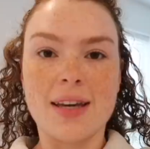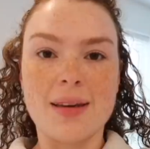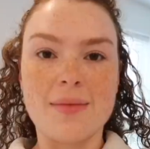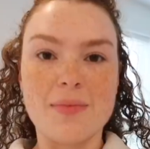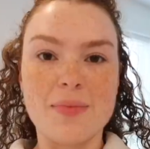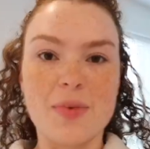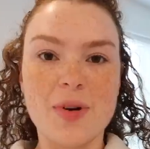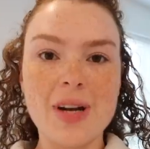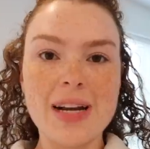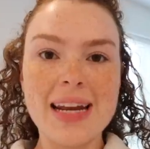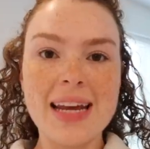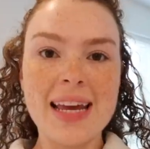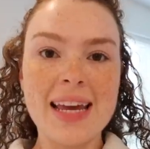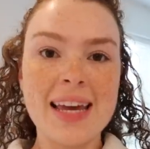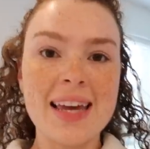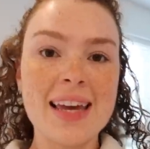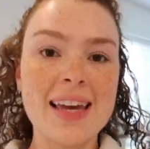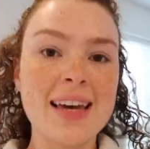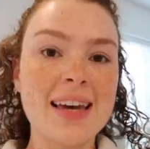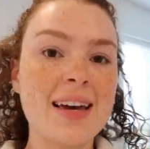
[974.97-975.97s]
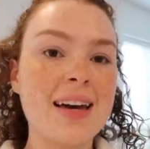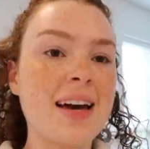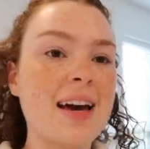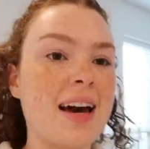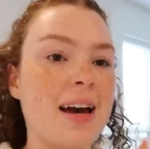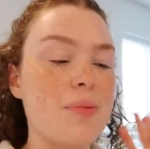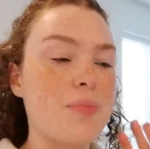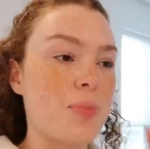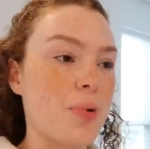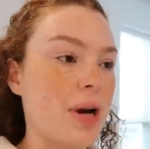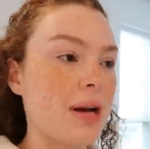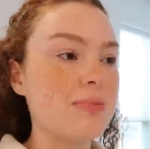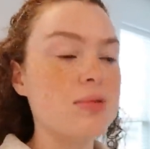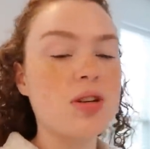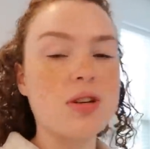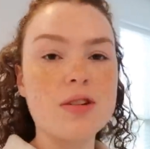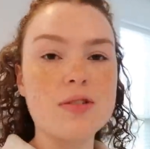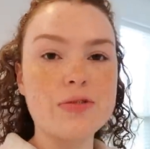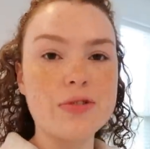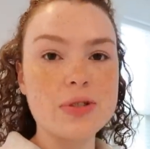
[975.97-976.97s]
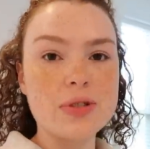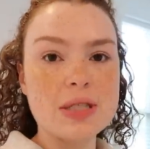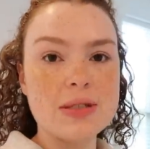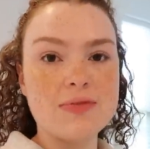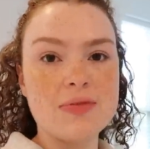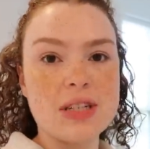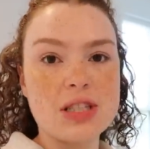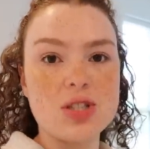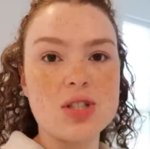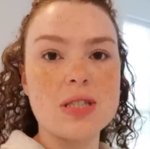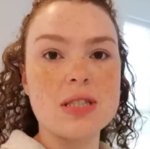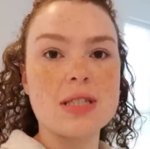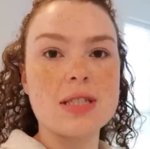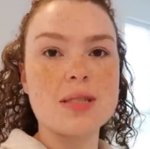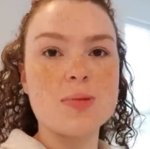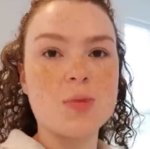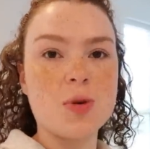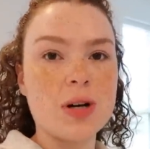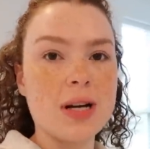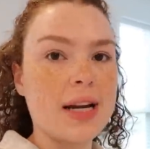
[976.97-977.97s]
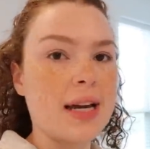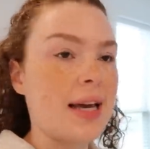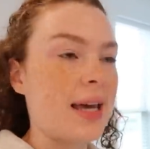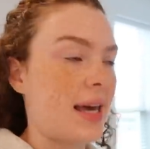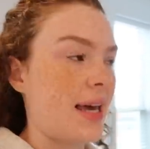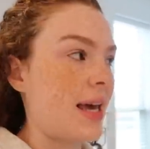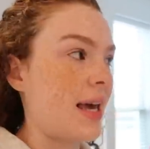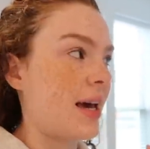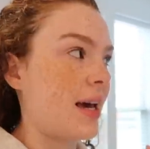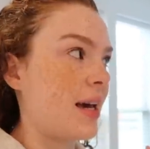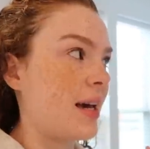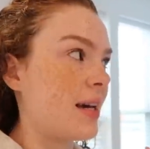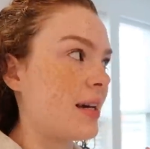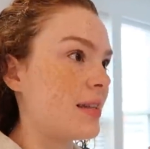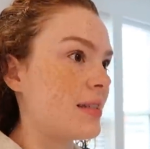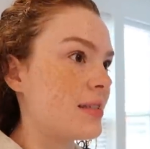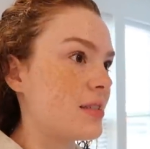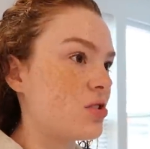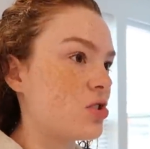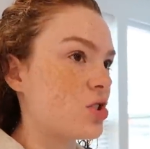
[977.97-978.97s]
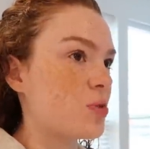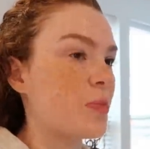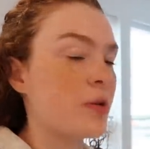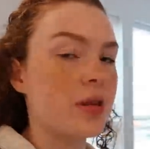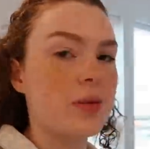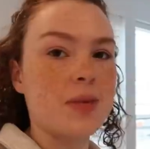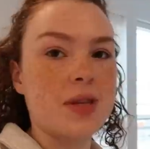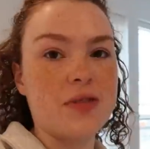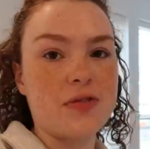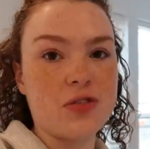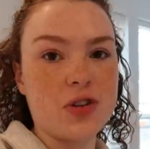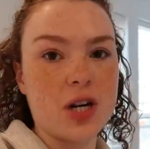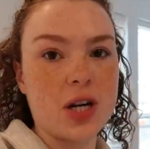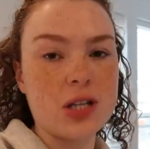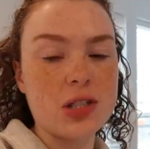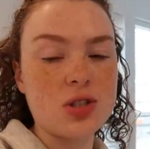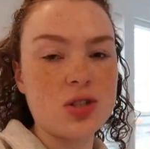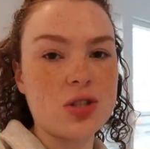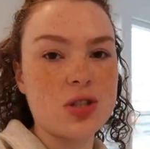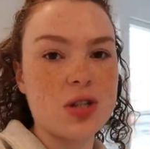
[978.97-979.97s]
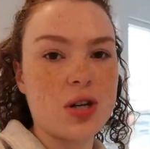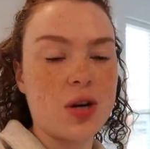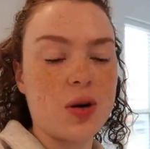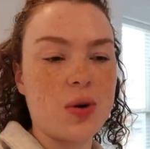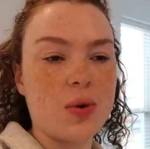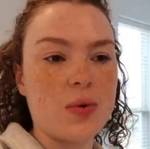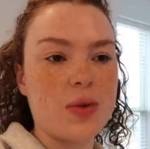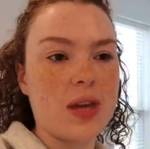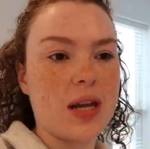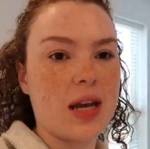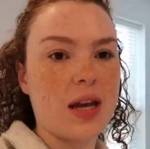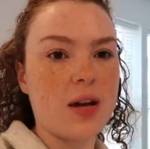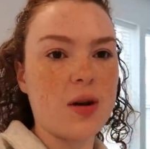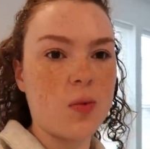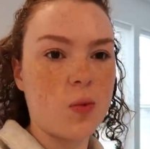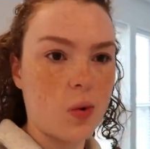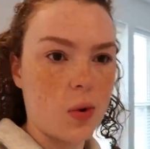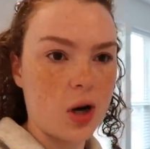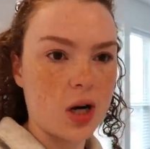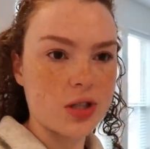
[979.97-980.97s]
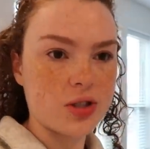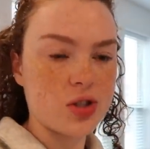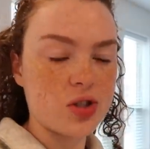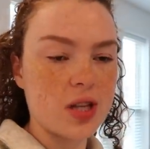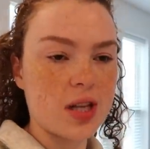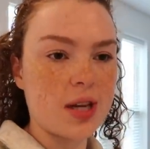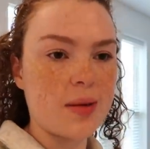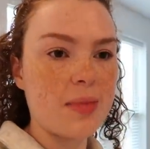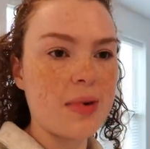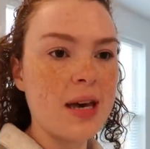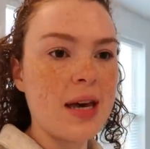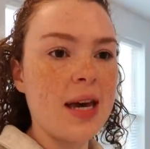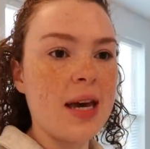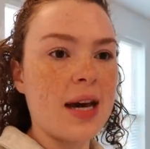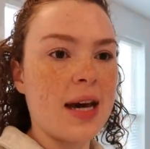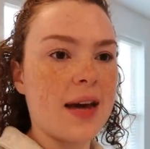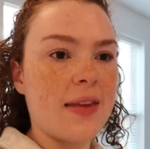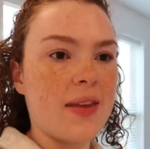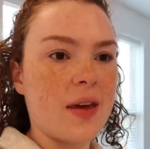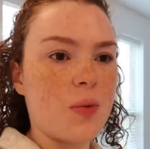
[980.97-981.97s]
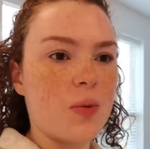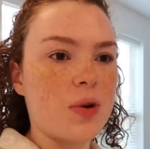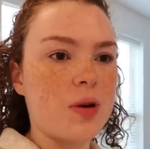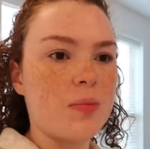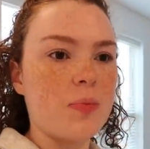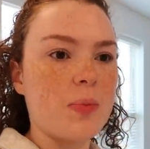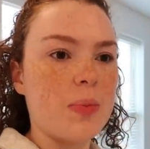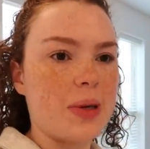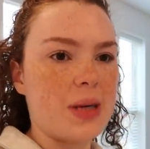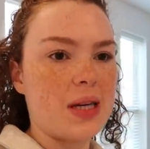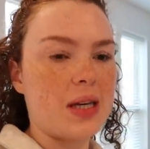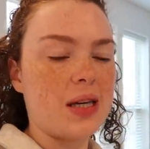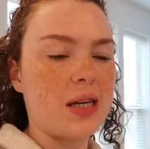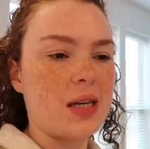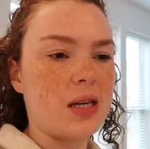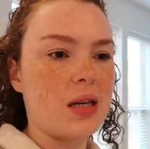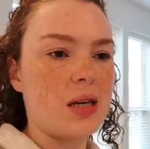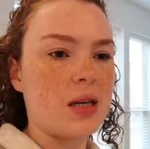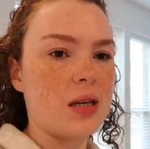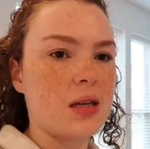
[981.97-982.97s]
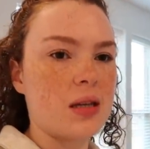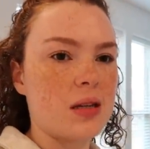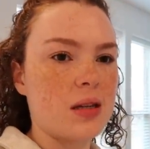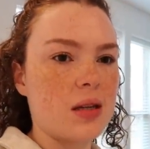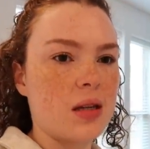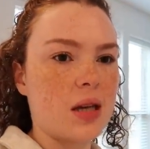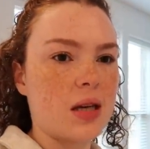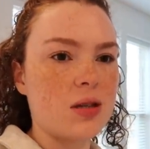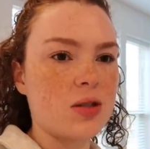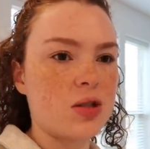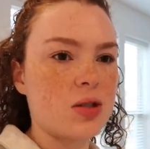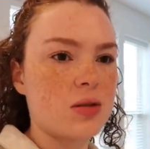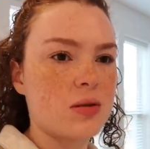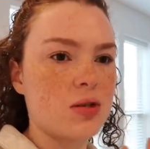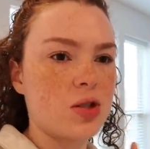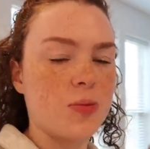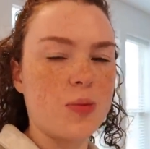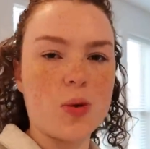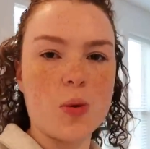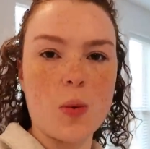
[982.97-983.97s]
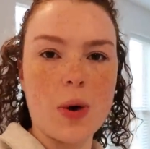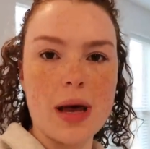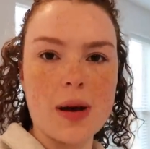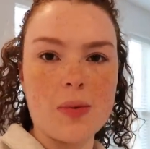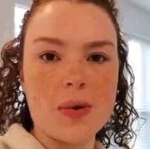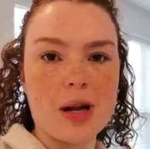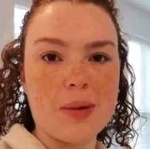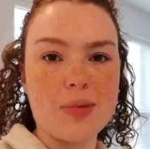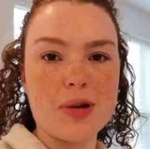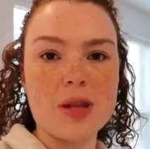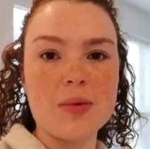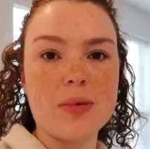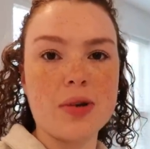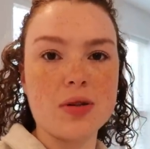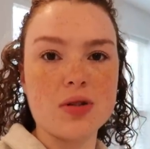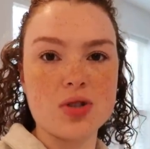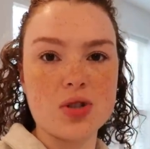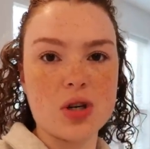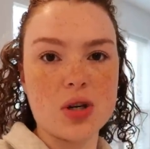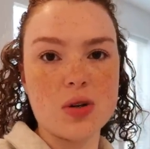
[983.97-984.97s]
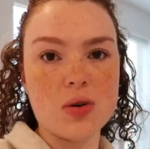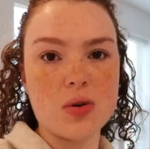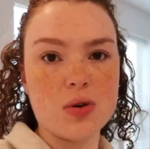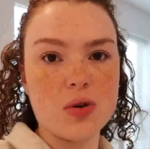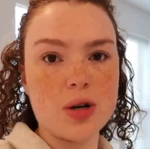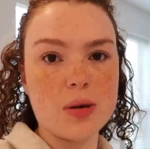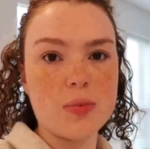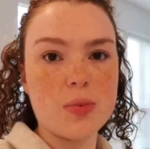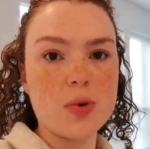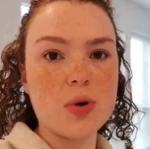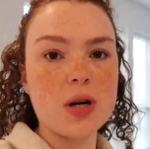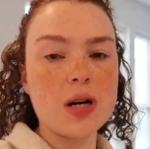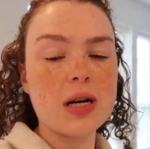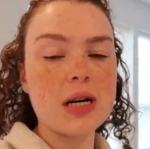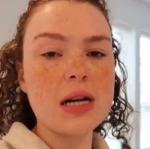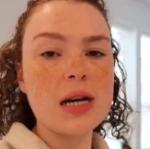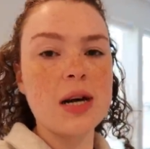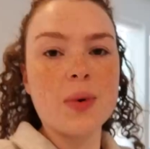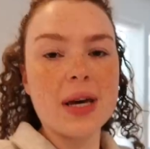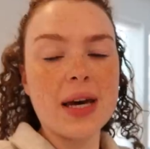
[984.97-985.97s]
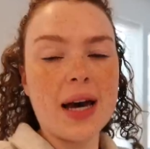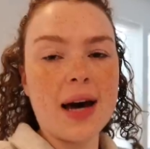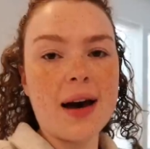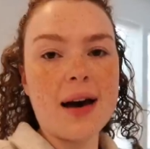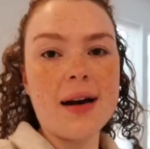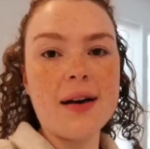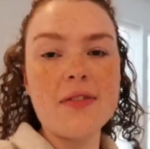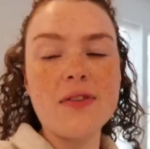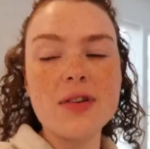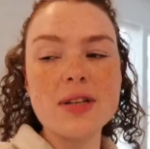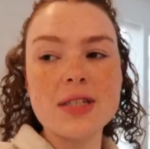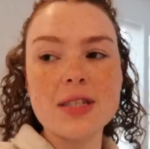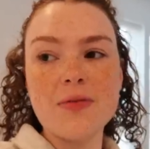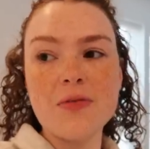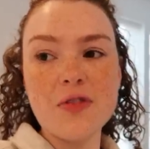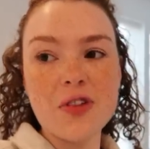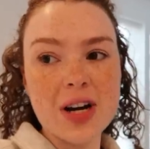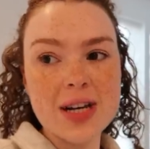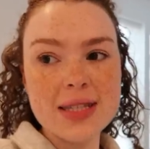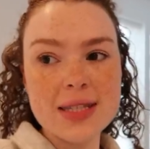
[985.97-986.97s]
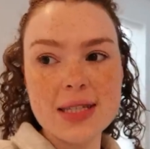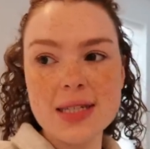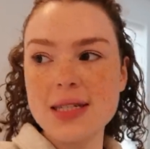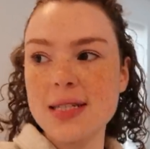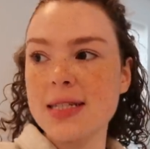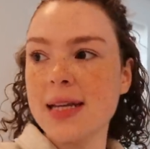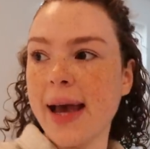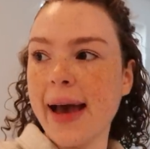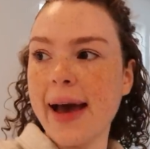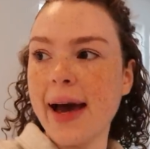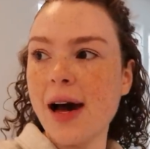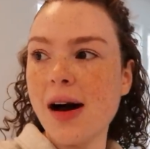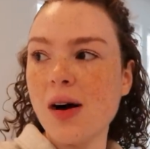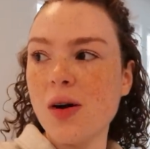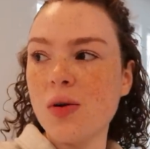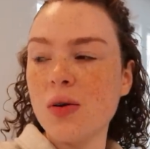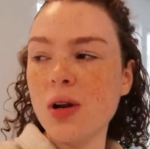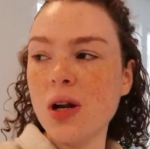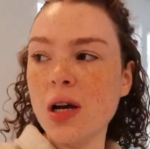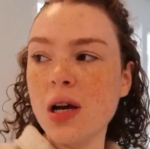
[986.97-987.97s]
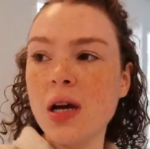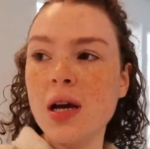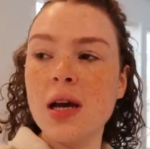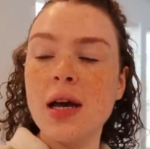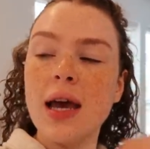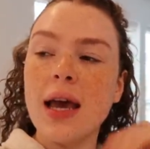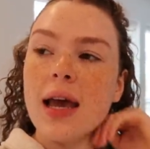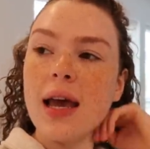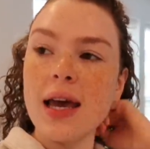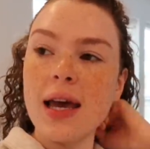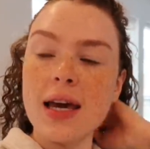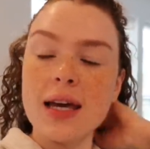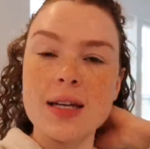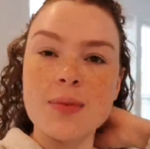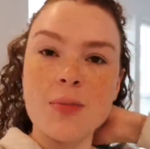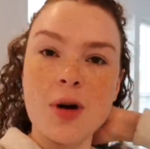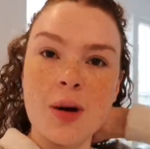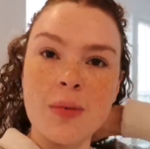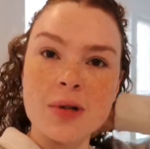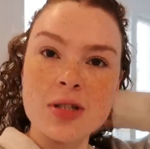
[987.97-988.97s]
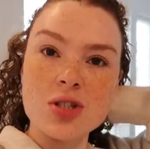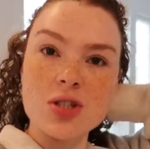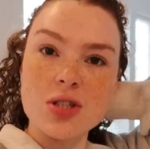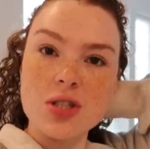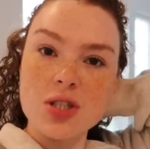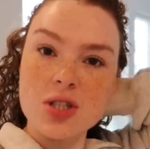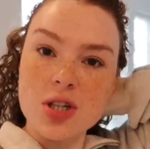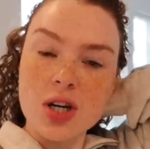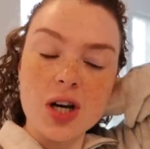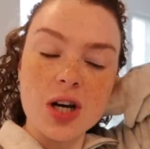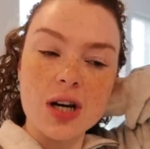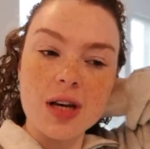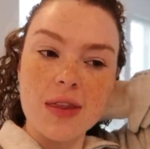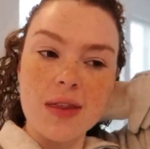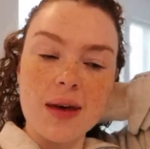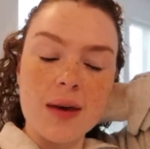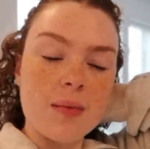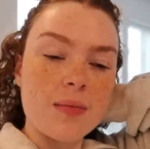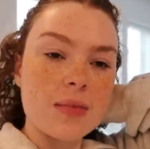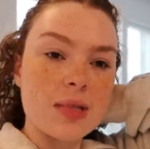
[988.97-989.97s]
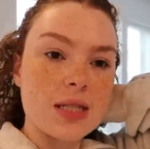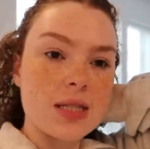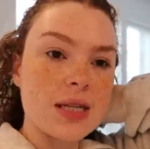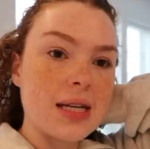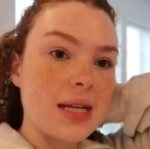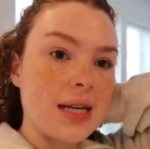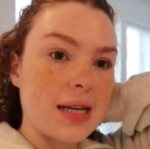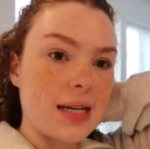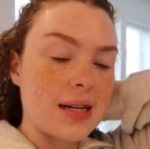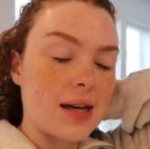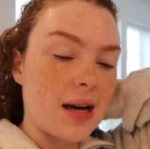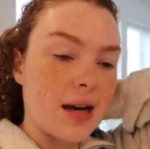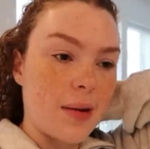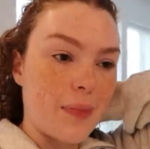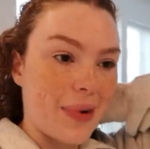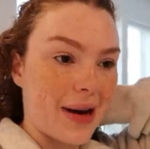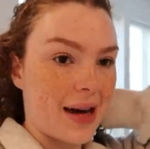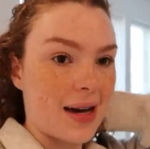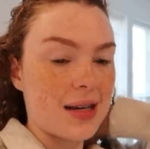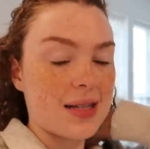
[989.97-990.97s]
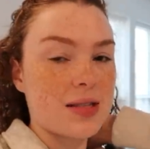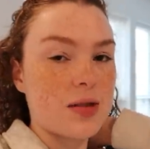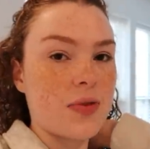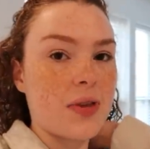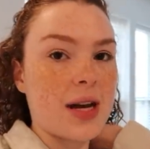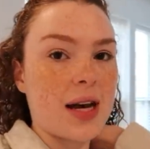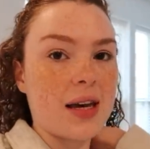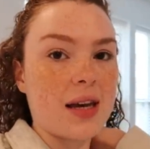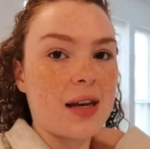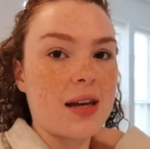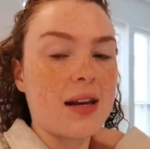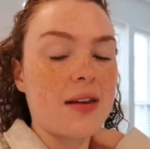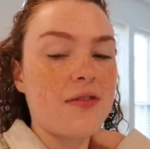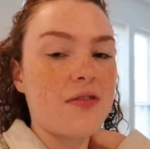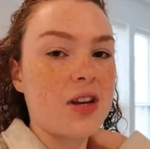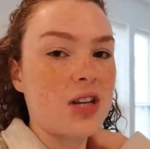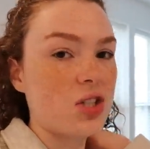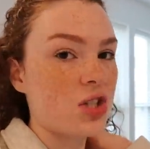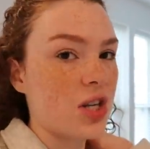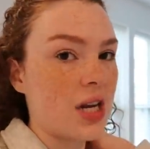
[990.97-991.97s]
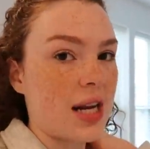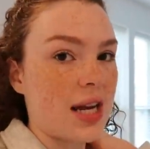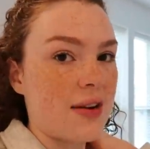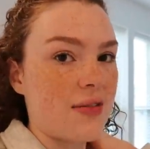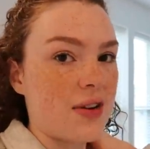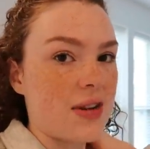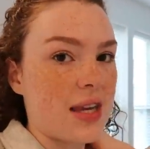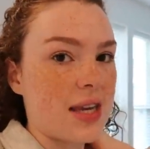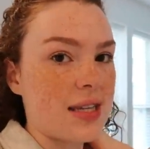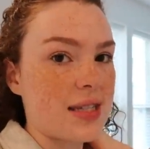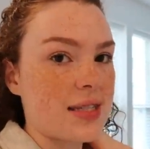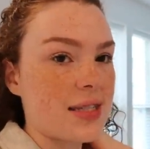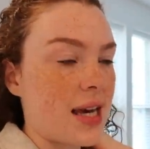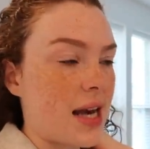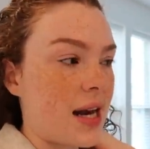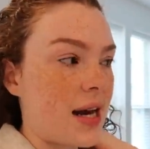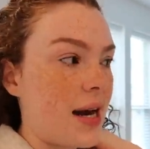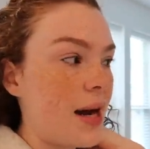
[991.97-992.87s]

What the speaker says: Good morning. I prepped all the fruits and veggies this morning and just put them in the fridge so that I could wash them and they wouldn't be like super wet when I put them on the charcuterie board. We have some friends in town and Mama just took them to eat a bite so that I could finish getting everything set